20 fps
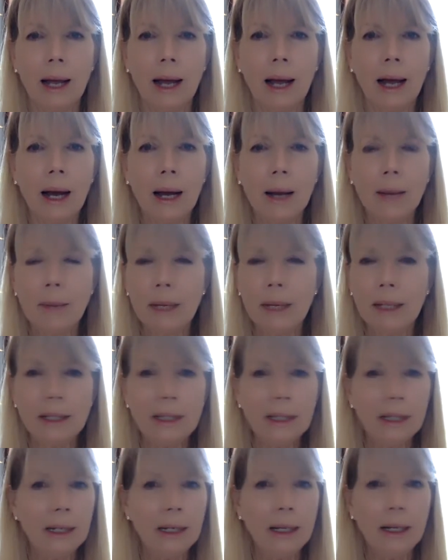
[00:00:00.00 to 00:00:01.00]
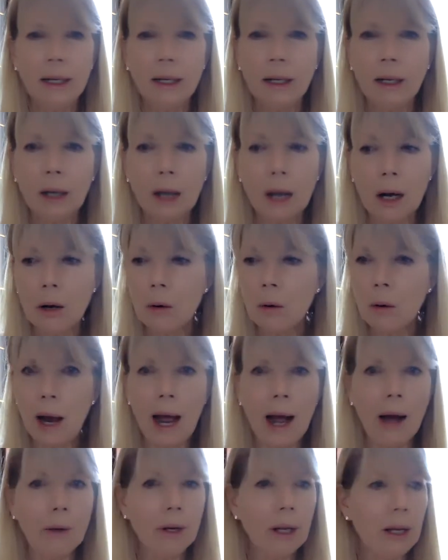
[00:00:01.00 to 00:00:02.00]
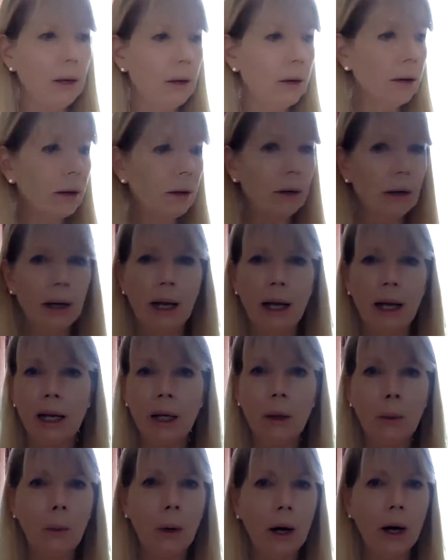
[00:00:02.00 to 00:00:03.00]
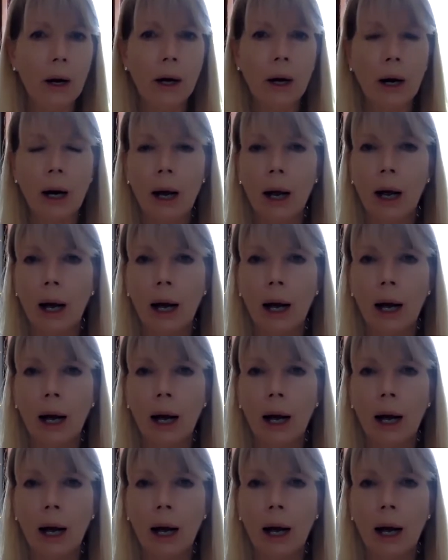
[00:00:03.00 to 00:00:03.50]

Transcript: It didn't go out here anywhere.